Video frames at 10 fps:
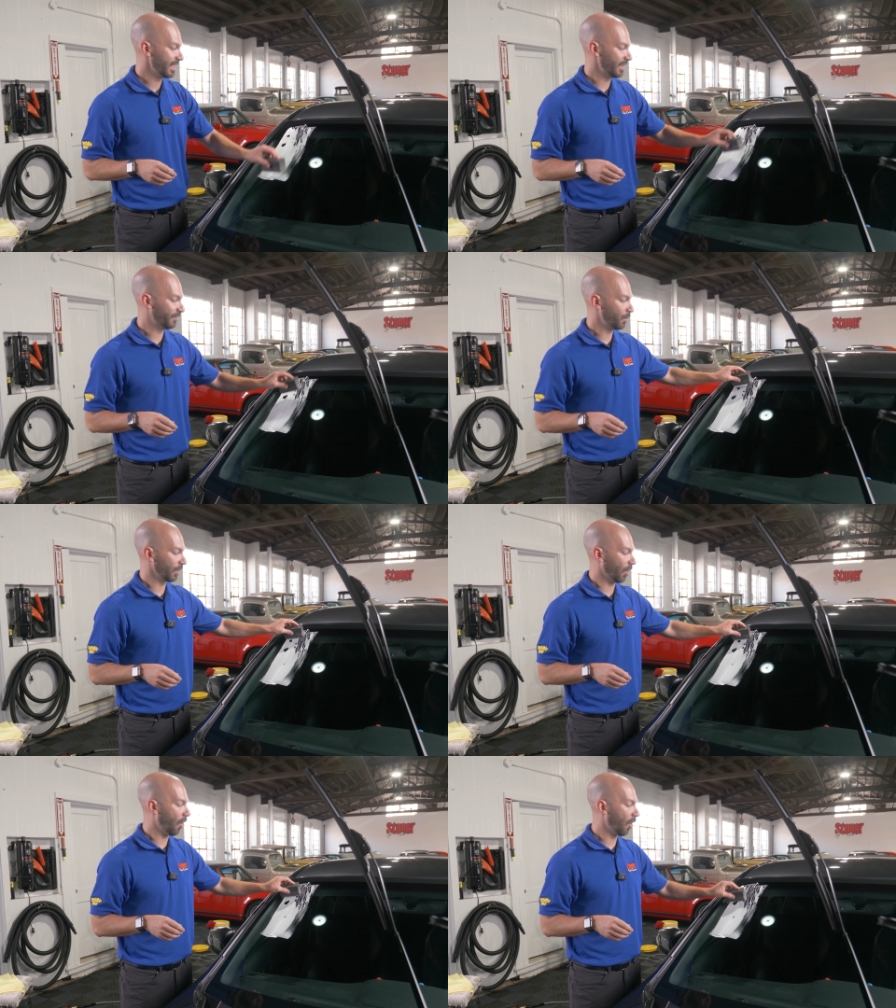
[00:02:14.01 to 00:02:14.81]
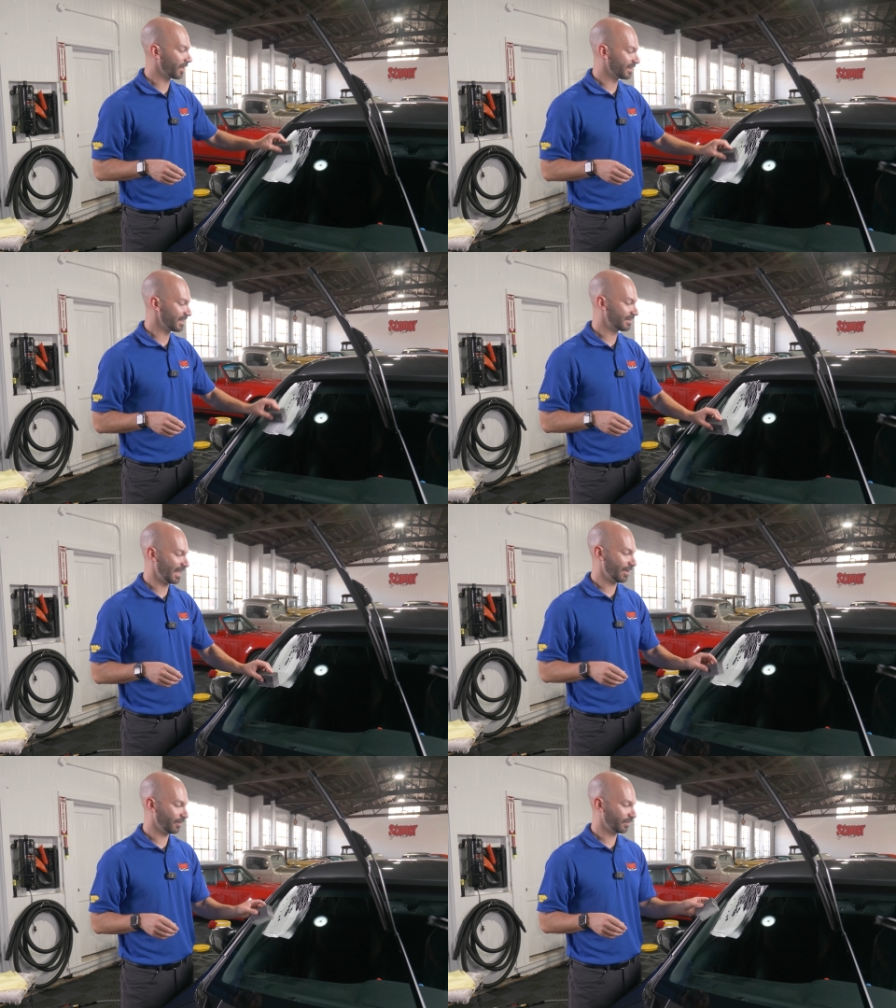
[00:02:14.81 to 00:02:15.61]
If you want all the
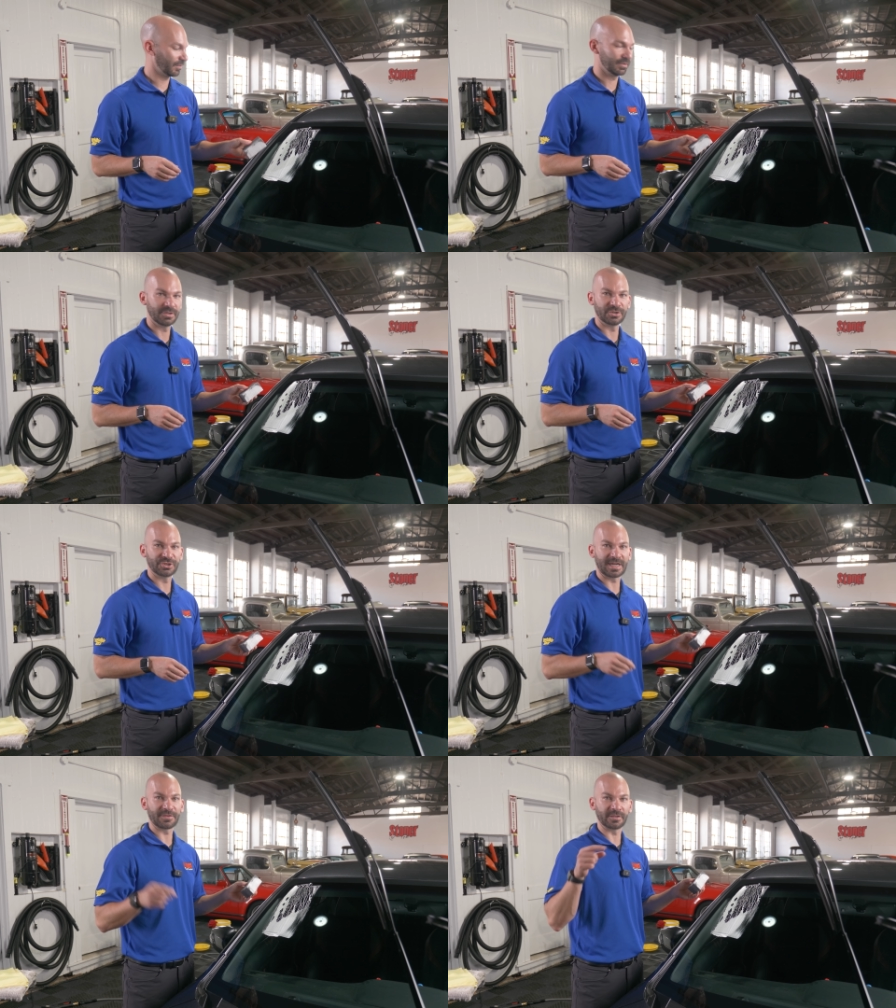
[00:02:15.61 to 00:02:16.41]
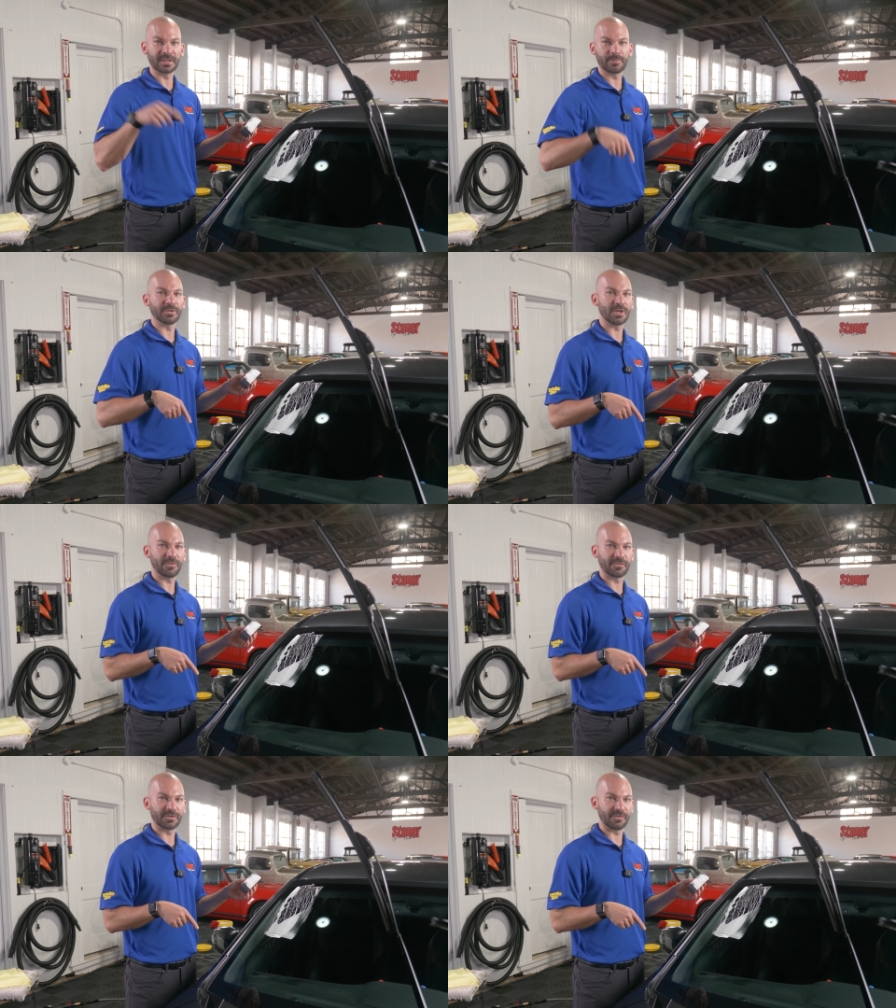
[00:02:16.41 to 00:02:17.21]
details, check out the link
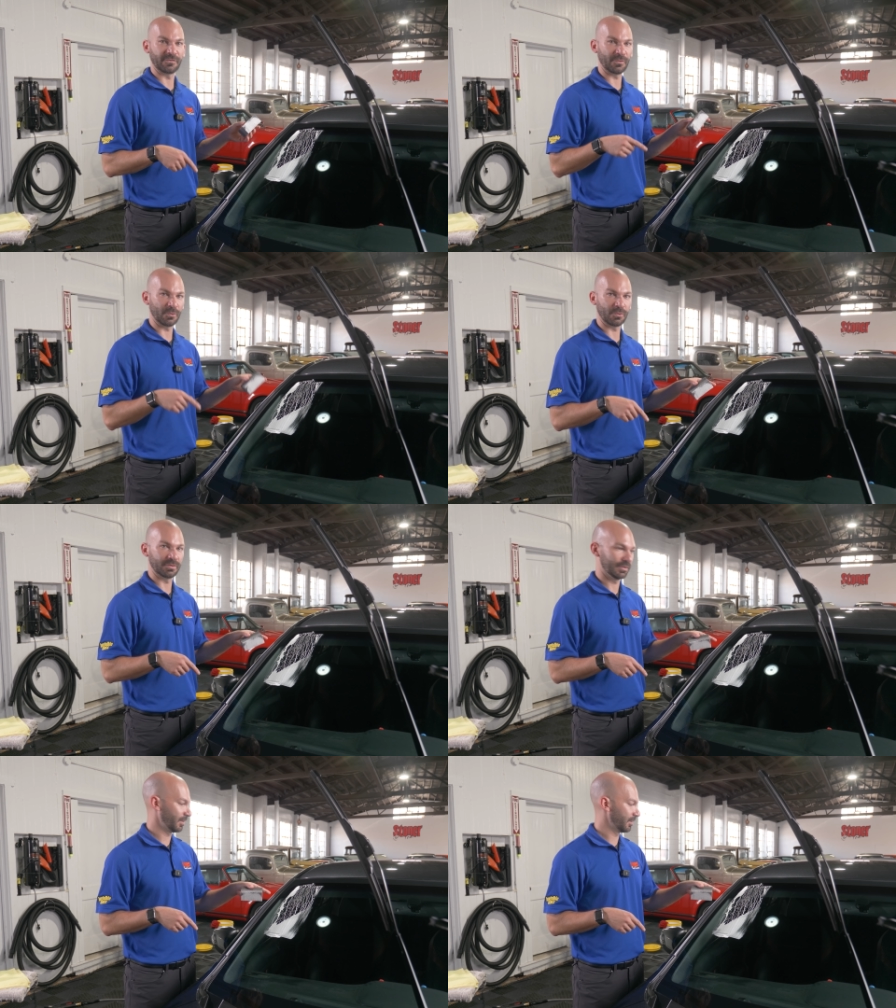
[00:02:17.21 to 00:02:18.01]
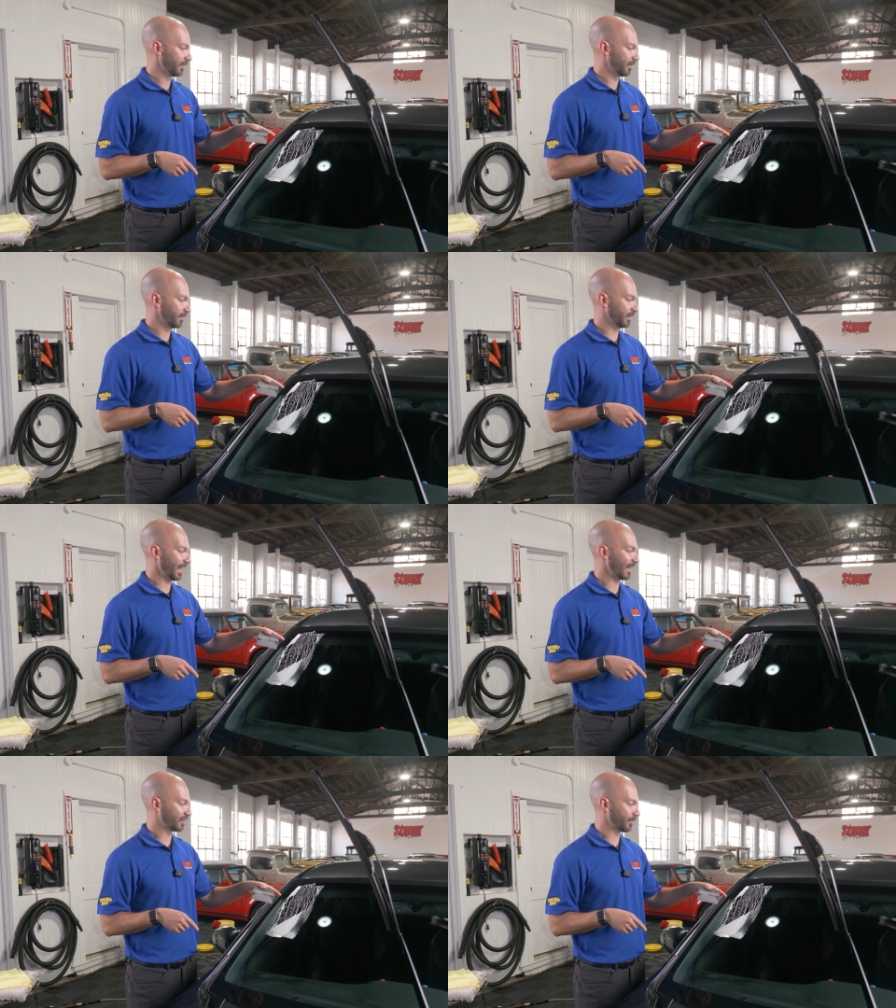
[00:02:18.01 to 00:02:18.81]
below for the full
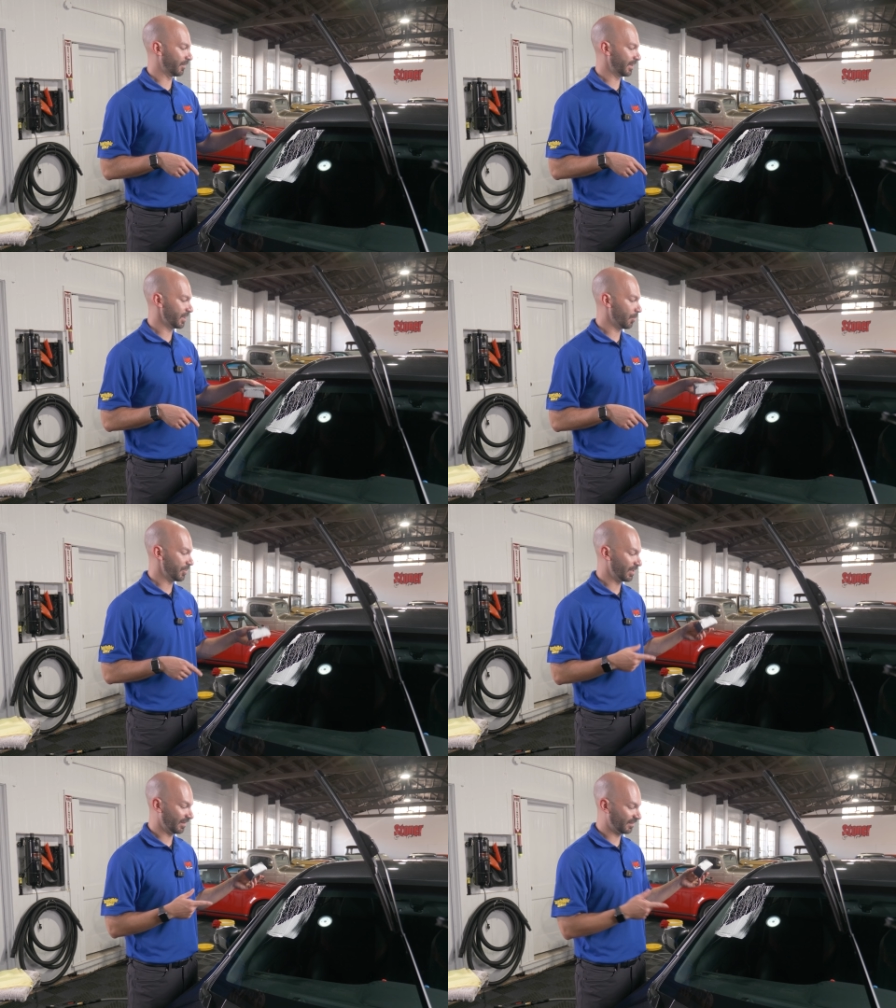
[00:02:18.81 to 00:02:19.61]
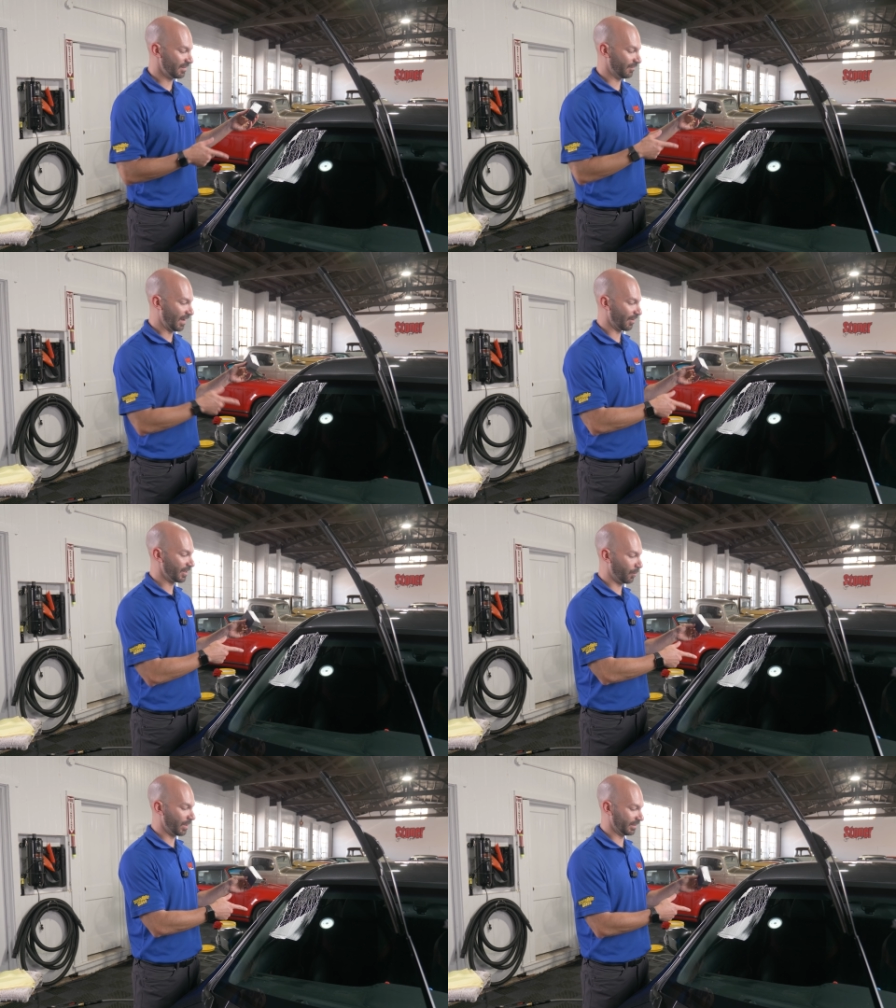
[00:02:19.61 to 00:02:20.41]
glass stripper video, but you can see
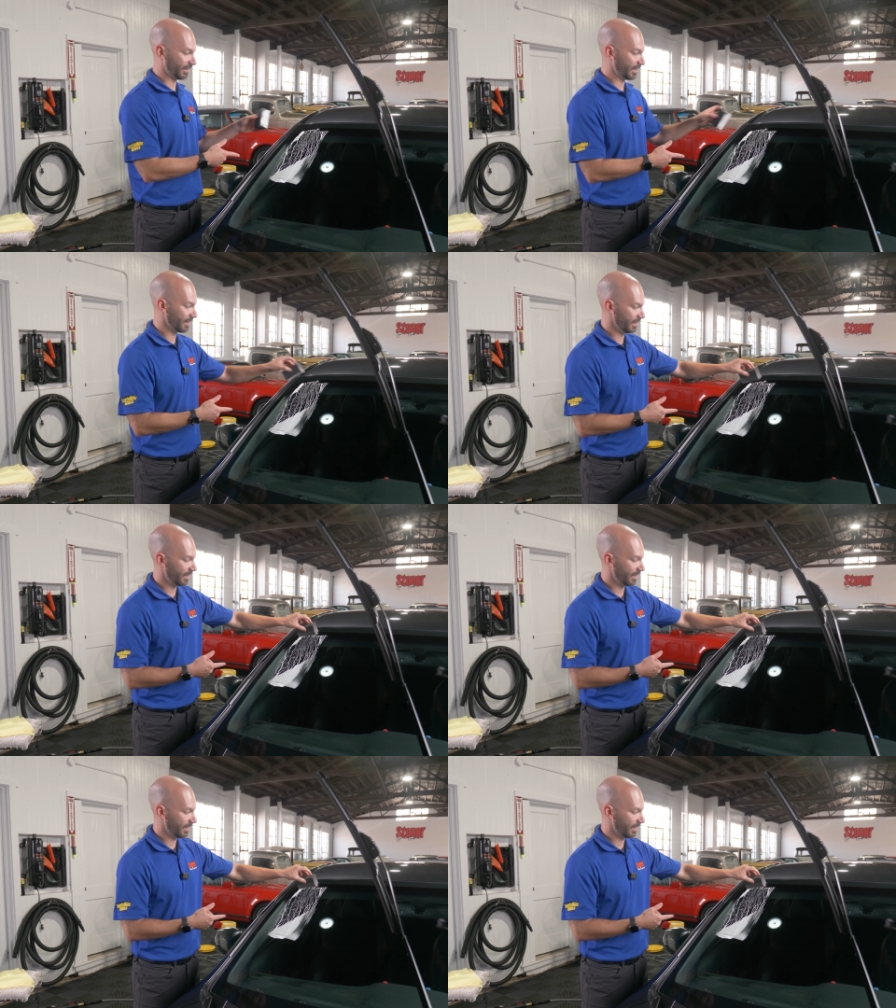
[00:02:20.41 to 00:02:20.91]
very quickly